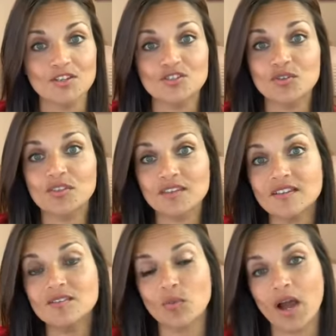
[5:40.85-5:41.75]
So,
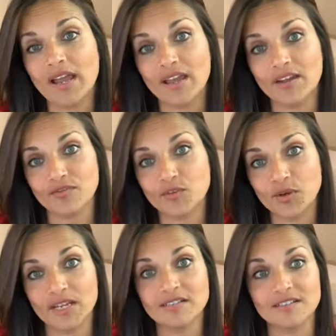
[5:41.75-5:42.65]
this is why I've
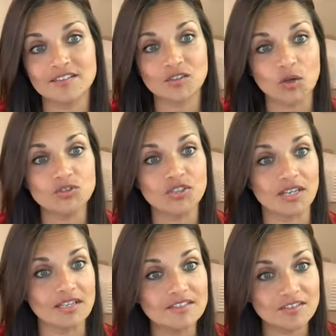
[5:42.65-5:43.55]
created this coaching
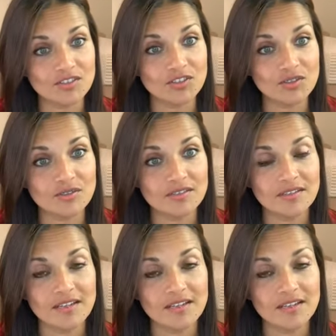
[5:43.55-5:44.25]
institute.